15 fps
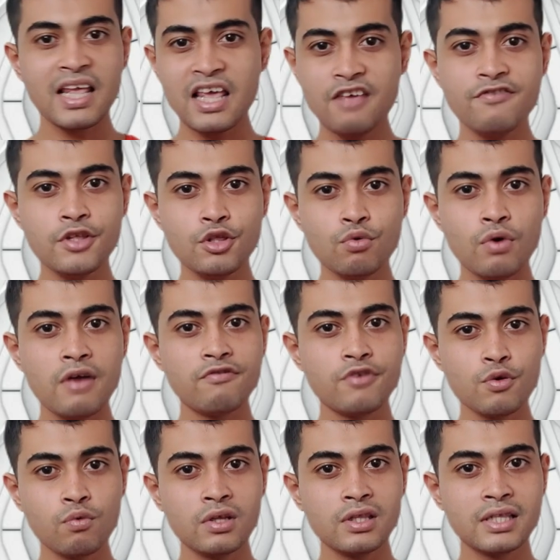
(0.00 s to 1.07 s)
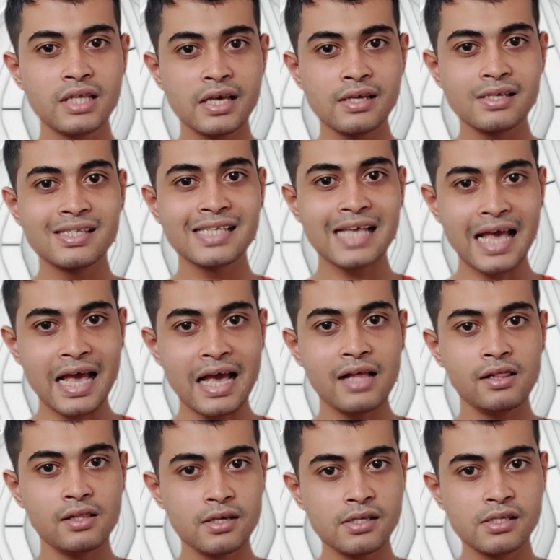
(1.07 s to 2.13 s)
Even though everyone thinks
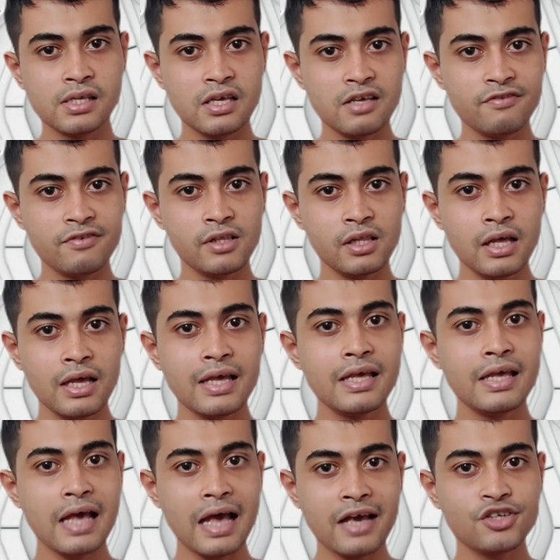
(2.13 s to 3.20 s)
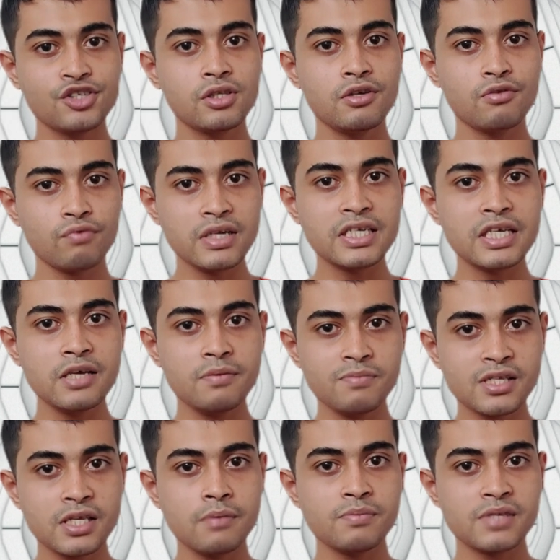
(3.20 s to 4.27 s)
HAL is evil, he actually
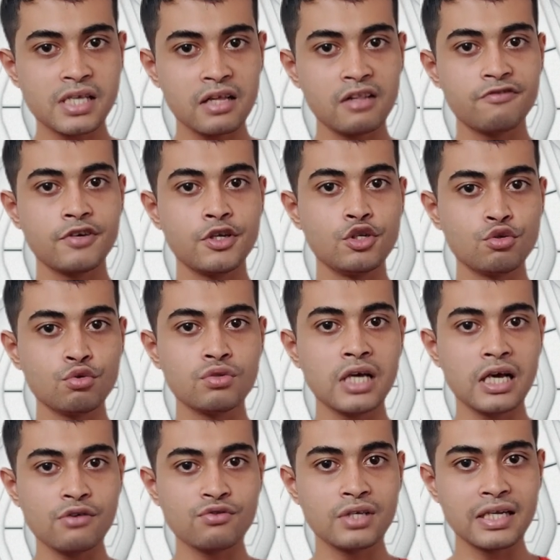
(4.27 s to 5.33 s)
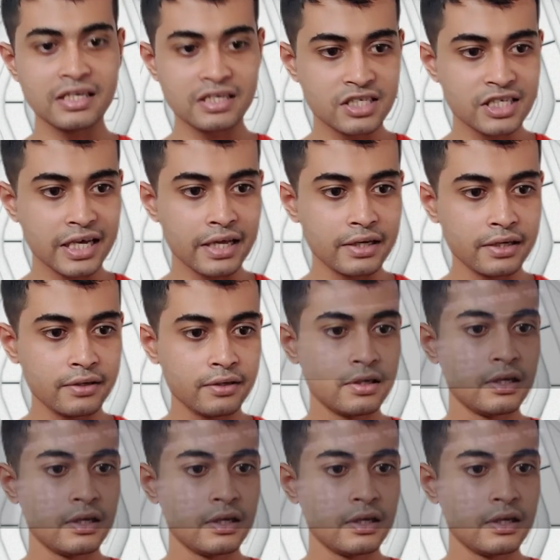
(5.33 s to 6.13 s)
redeems himself in 2010.